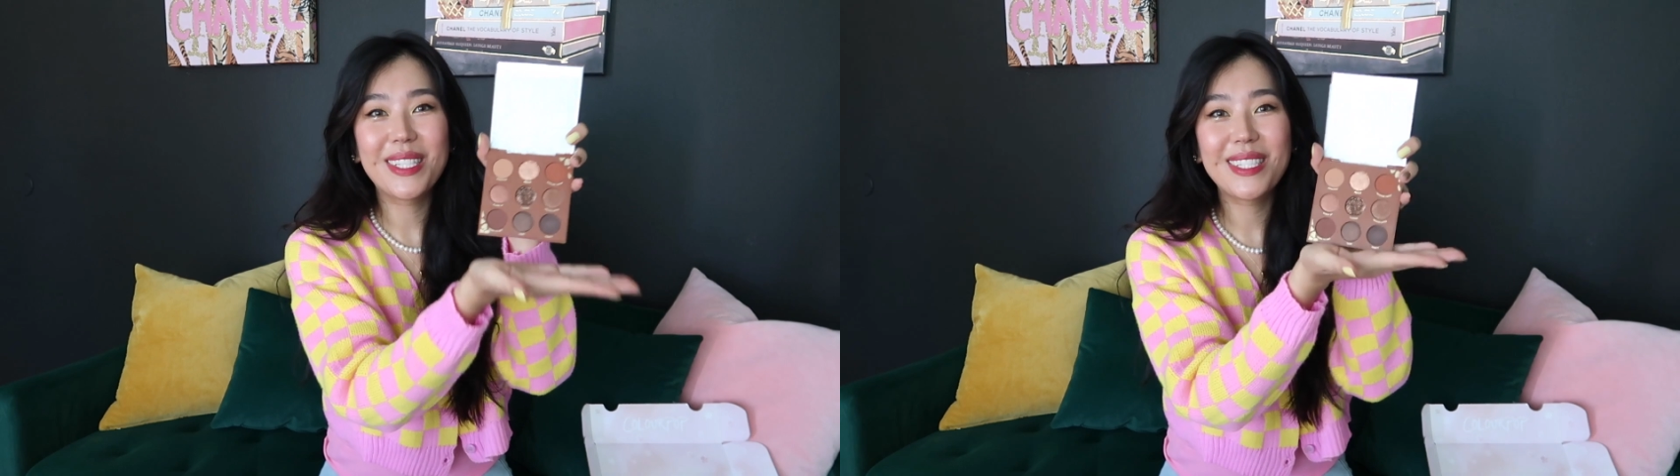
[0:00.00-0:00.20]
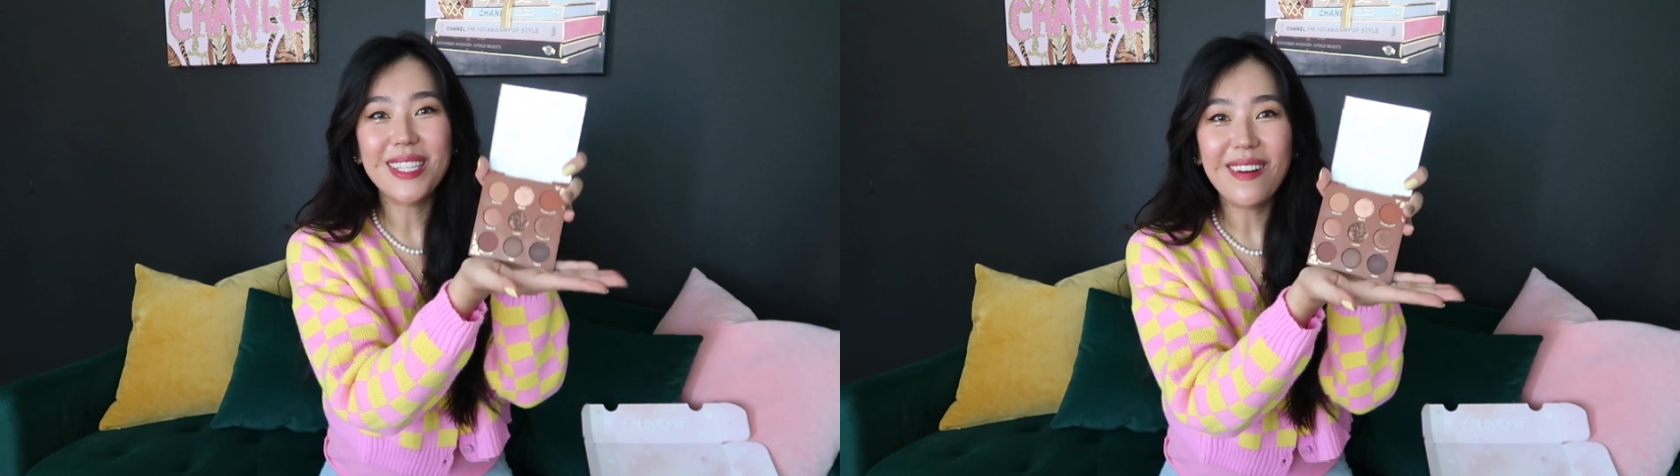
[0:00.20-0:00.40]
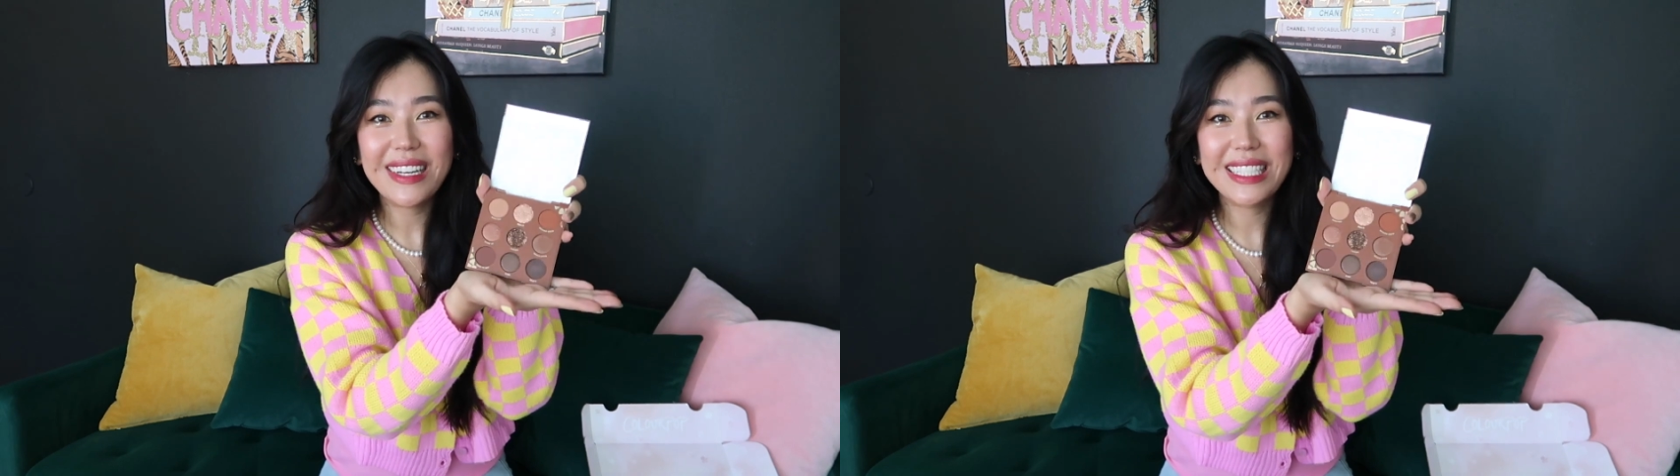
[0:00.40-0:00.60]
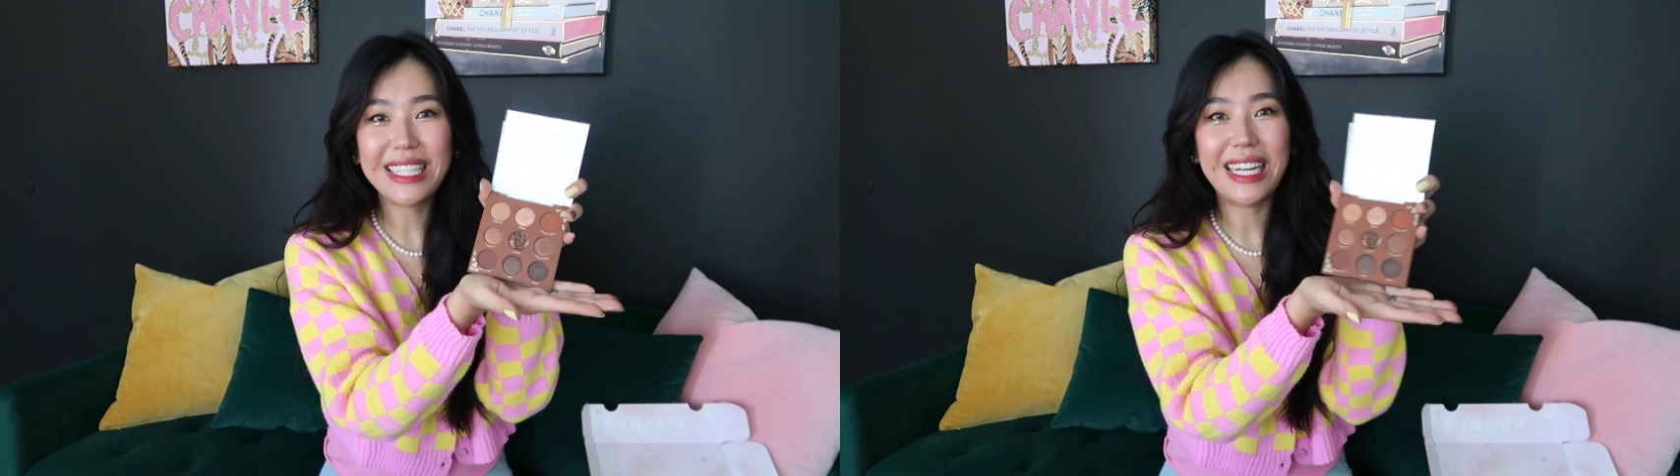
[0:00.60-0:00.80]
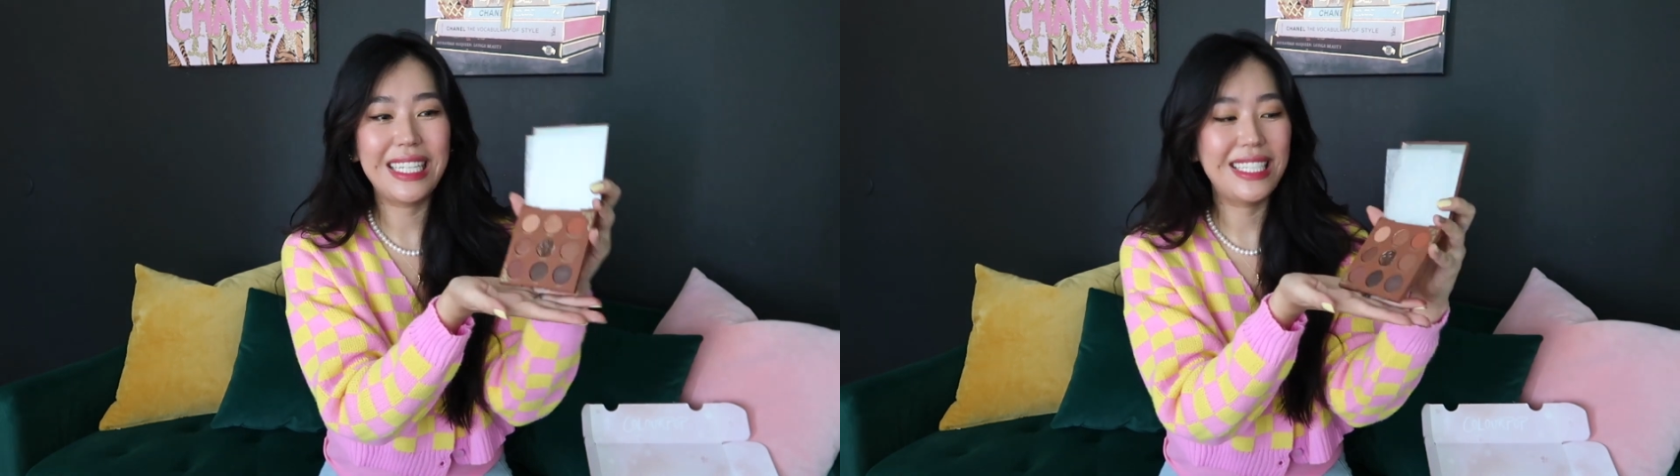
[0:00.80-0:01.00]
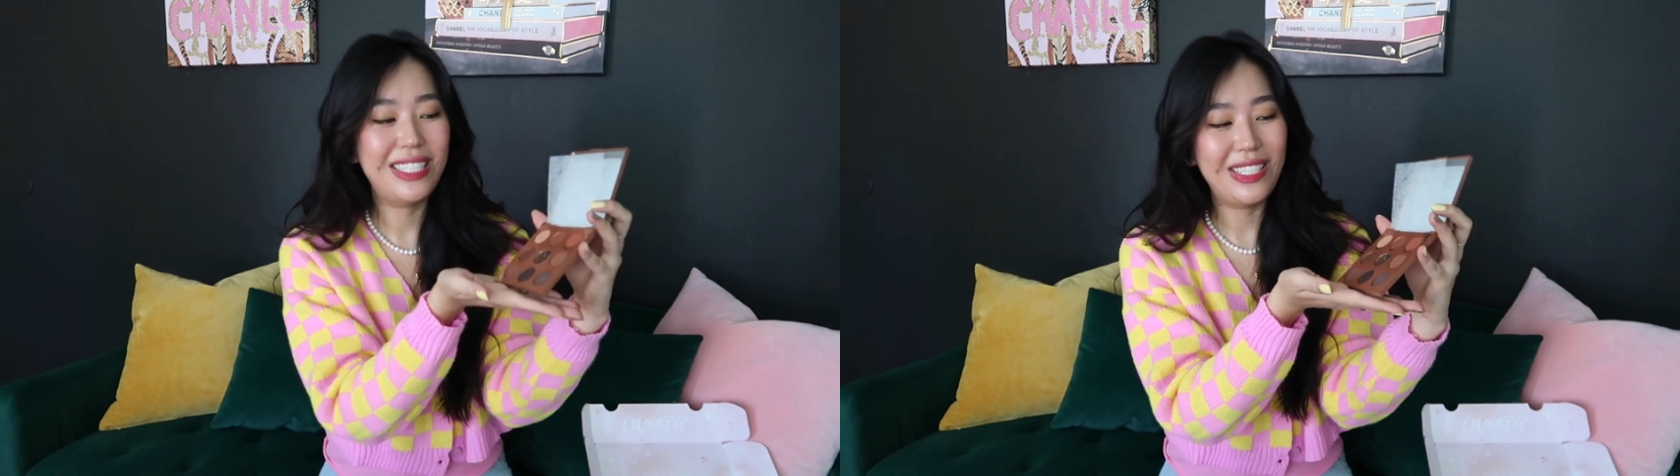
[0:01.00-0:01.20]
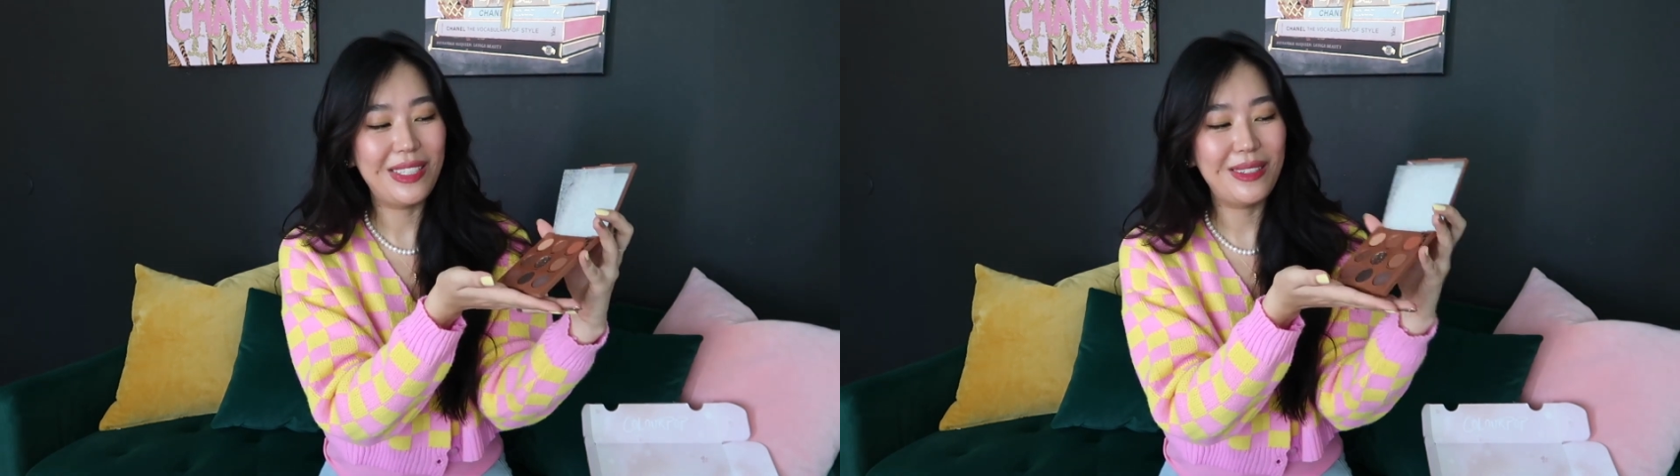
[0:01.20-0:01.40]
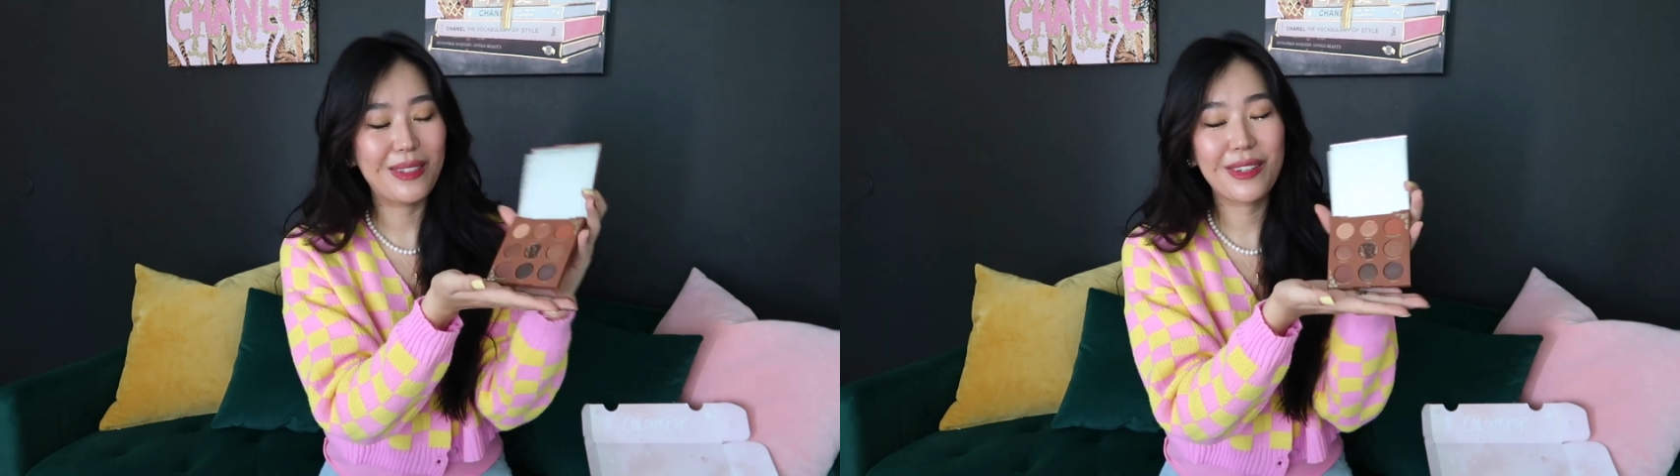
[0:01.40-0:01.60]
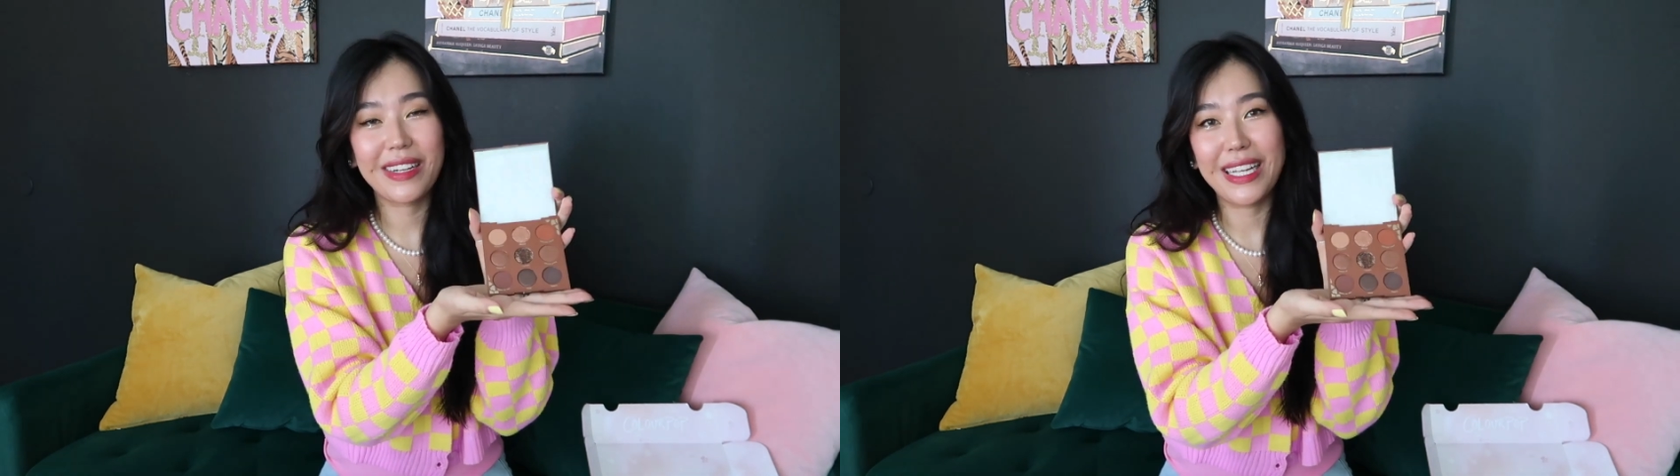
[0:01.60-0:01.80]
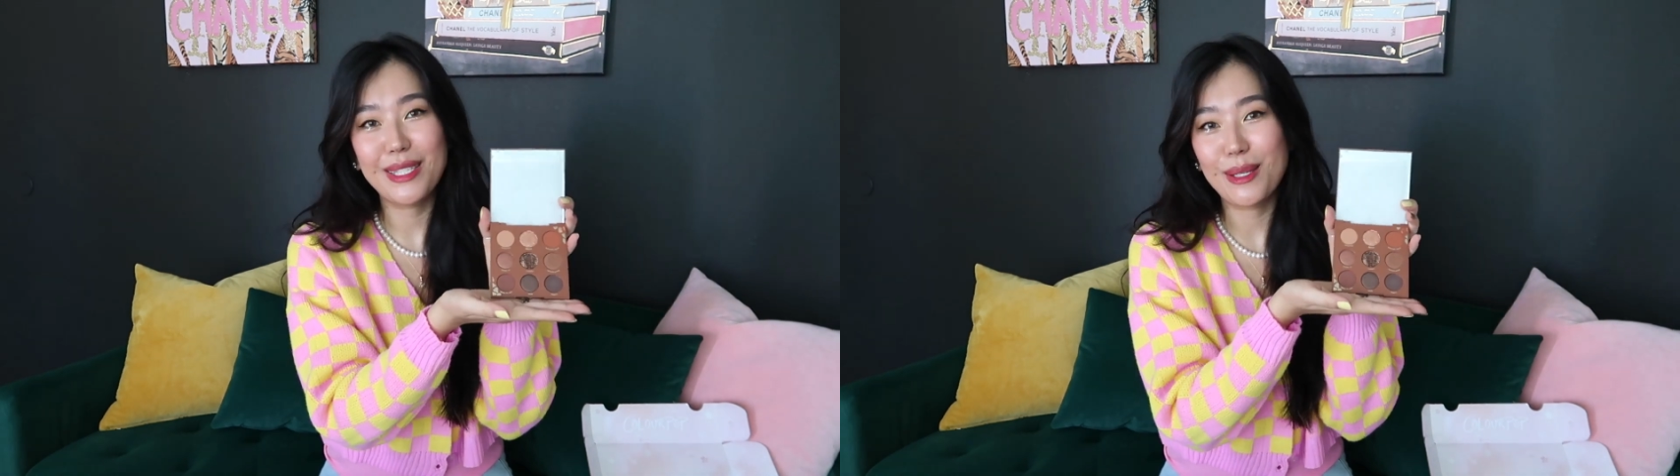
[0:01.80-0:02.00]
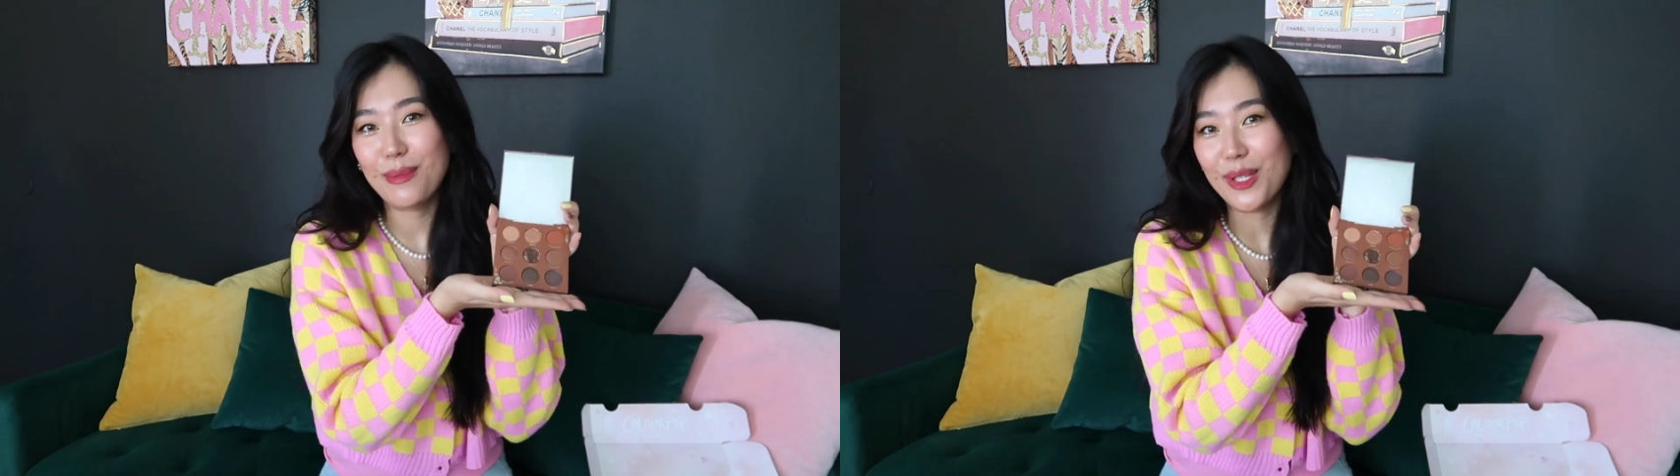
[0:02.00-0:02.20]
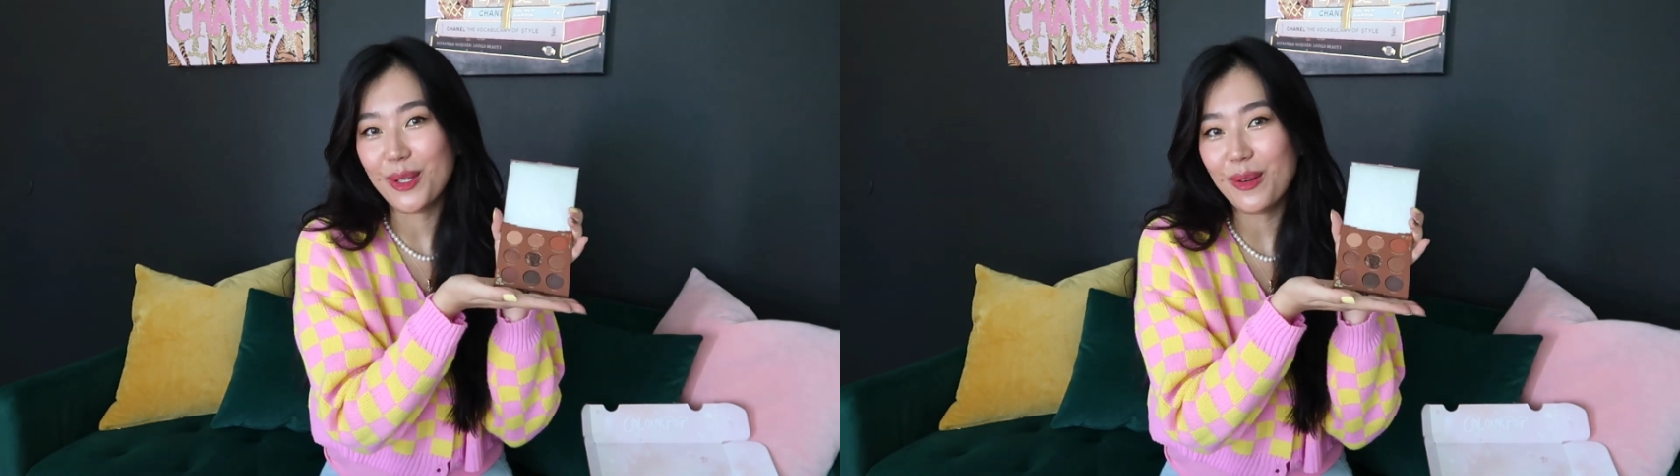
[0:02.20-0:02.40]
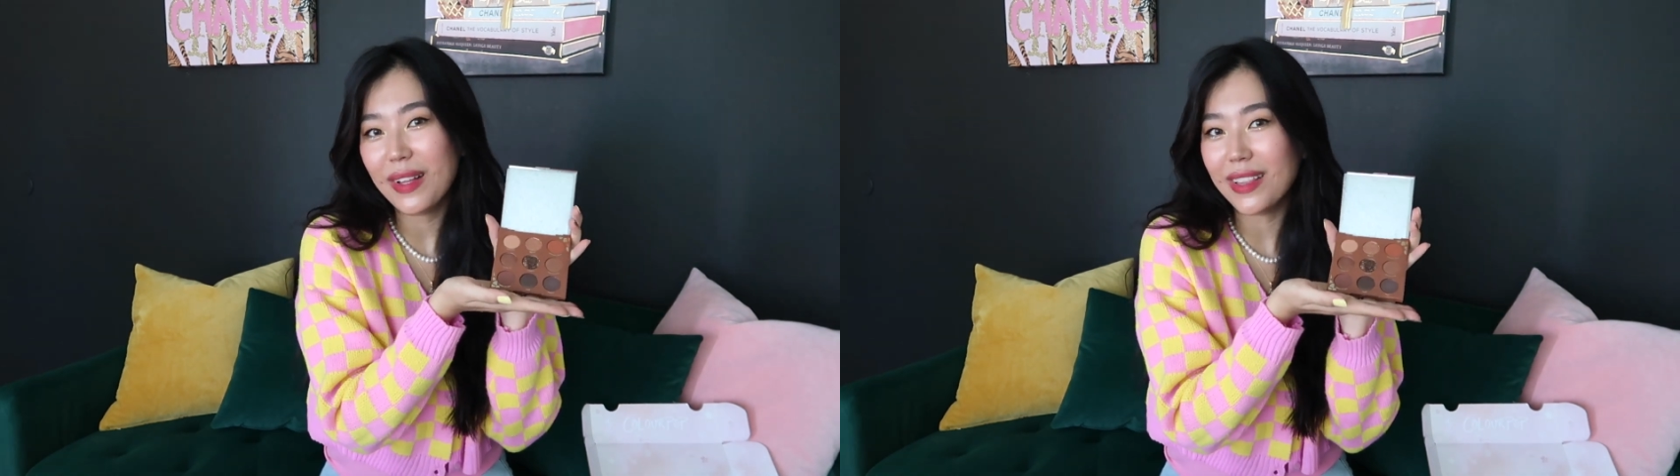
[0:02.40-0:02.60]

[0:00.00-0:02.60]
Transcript: so excited to create some new